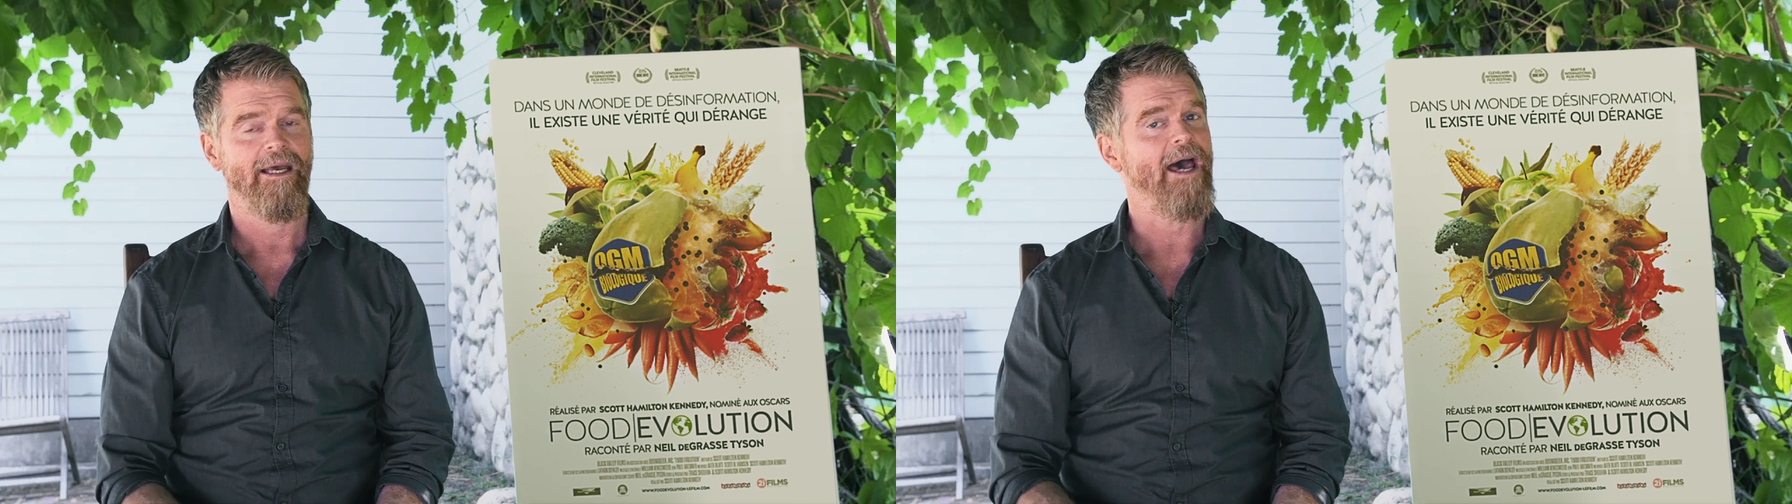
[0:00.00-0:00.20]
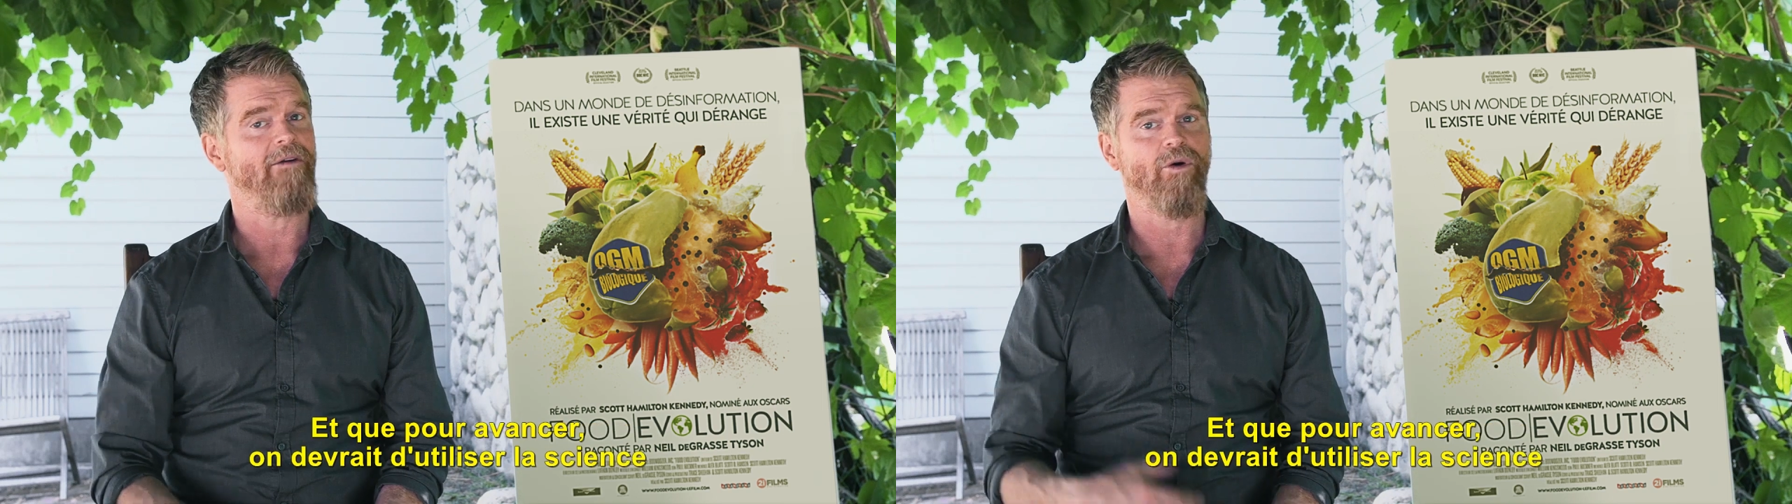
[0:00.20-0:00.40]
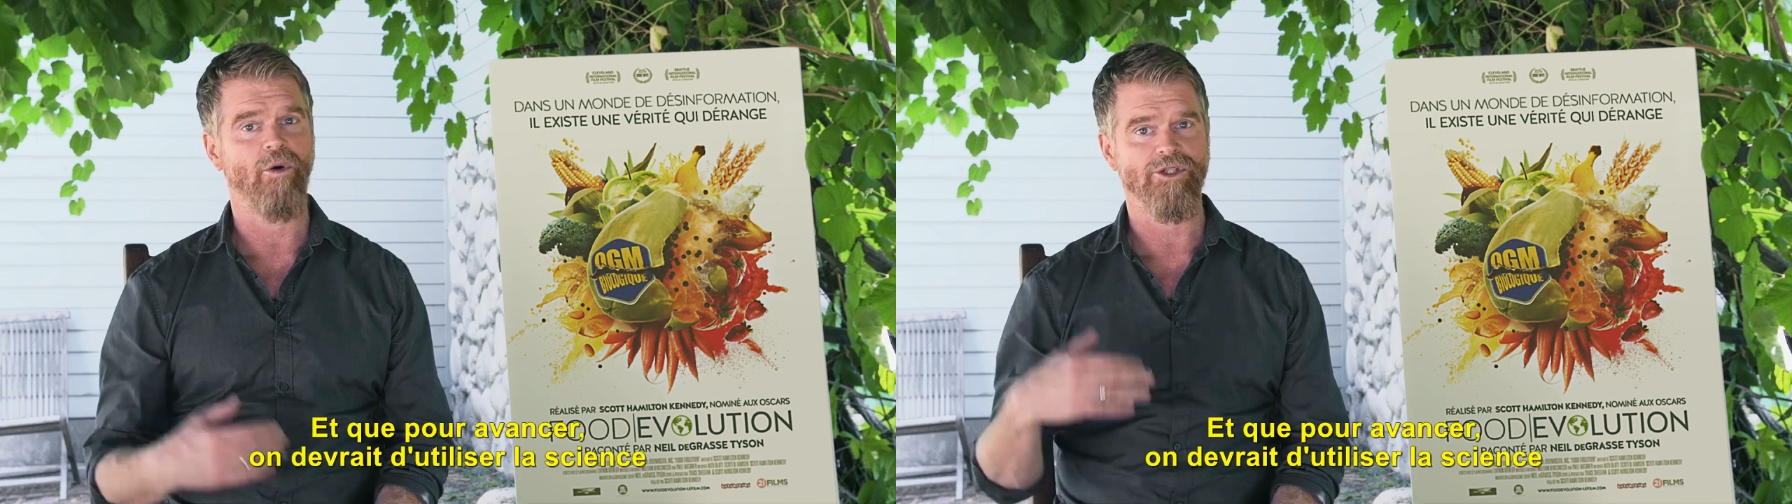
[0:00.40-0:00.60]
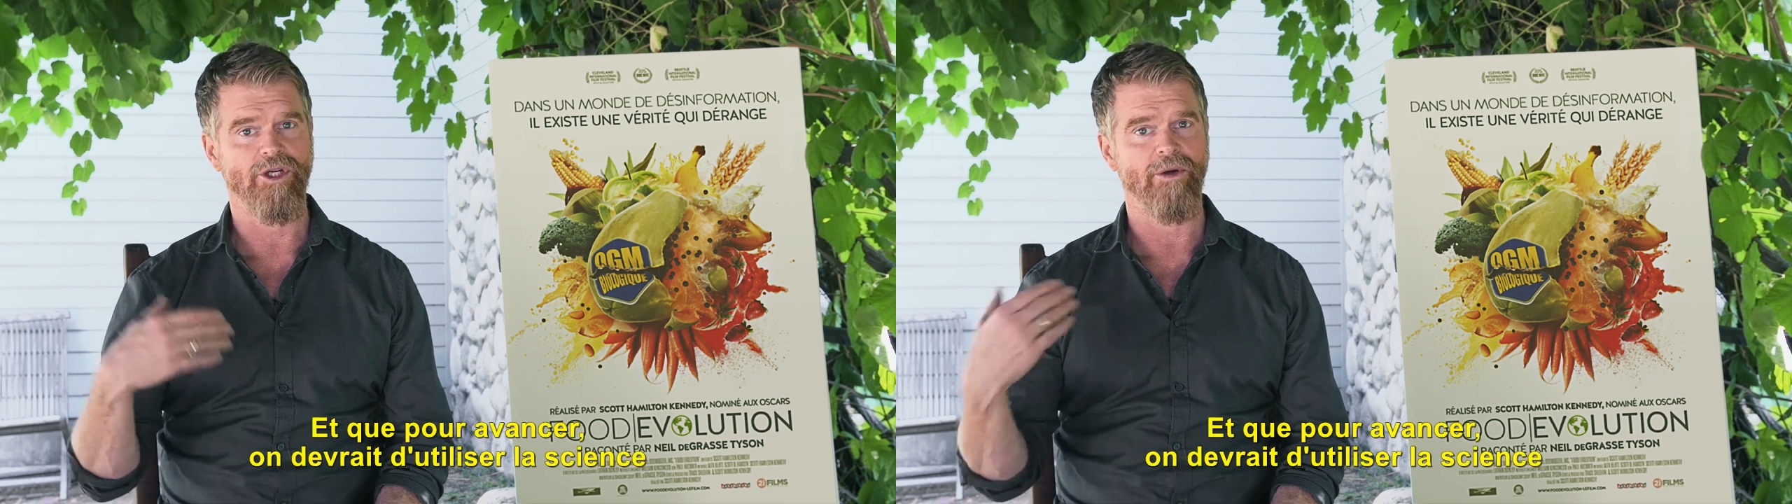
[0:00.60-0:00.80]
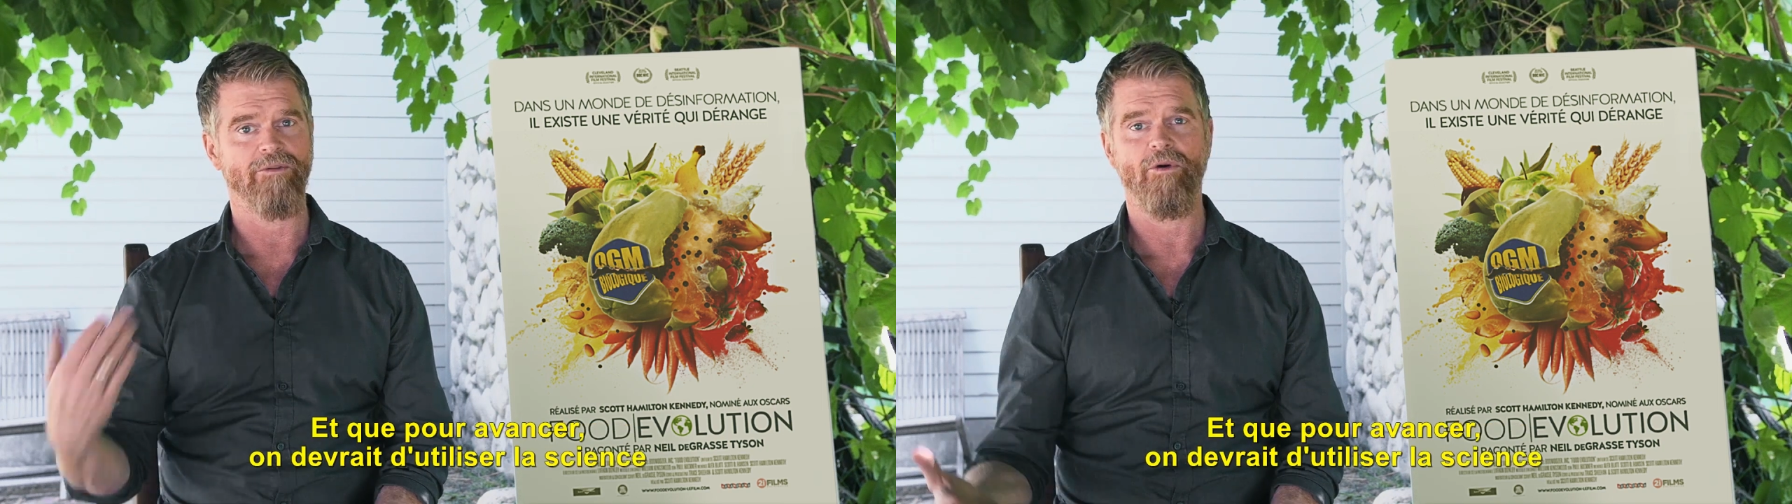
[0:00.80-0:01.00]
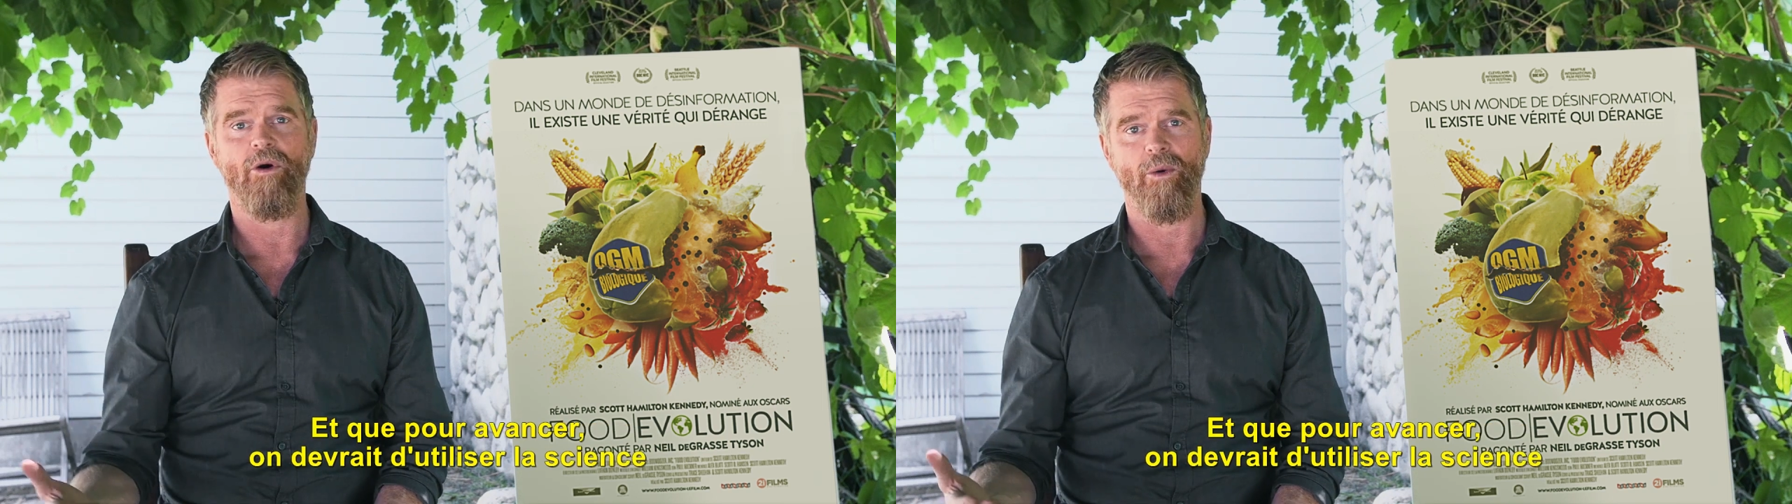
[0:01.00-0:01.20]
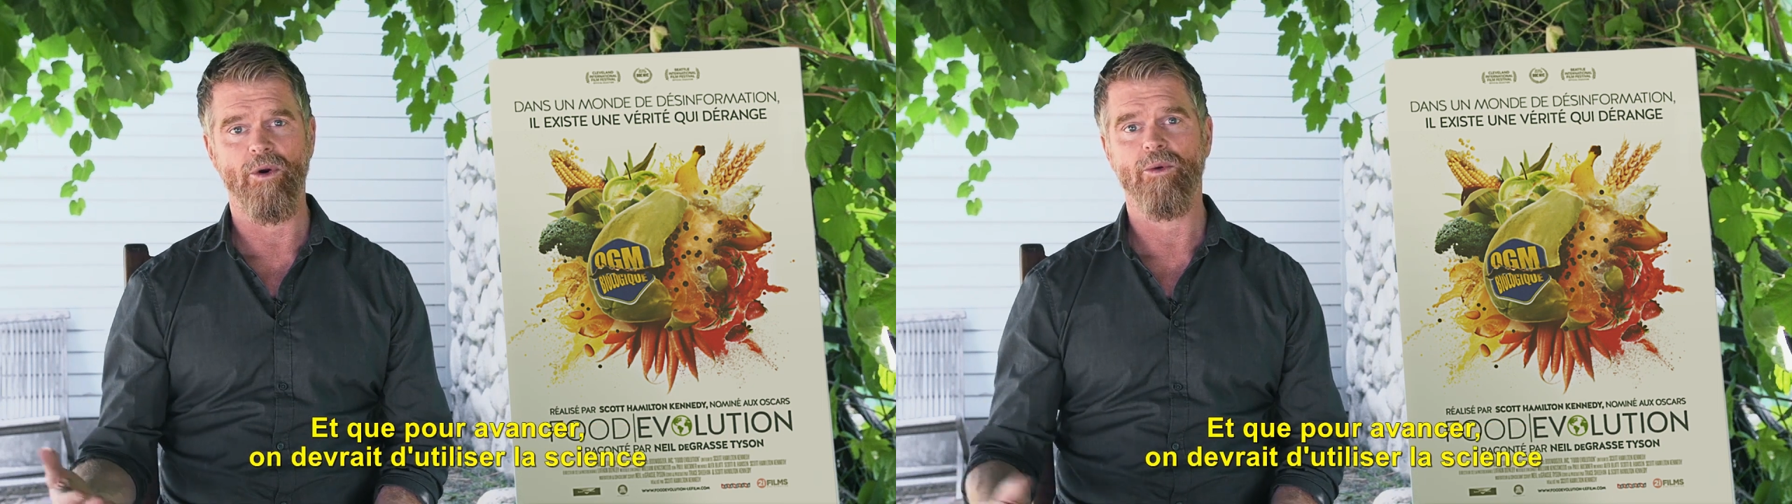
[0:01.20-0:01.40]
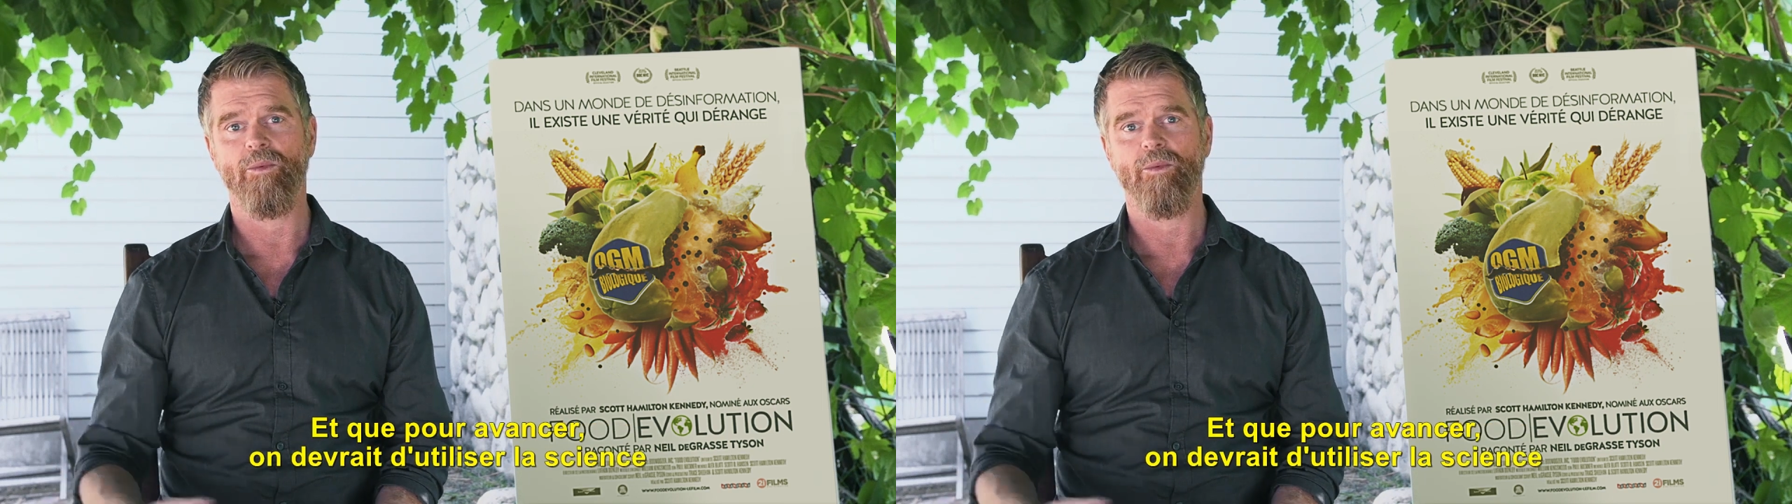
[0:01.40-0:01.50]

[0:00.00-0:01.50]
And of course, going forward,